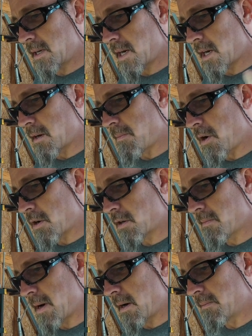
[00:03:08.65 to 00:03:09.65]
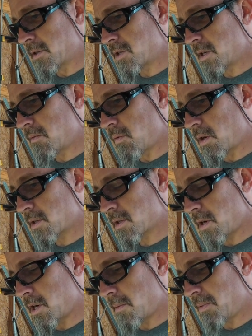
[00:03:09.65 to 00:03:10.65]
I got a Parker Mountain Machine Works
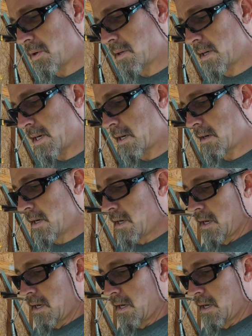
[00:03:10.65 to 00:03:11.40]
comp on there.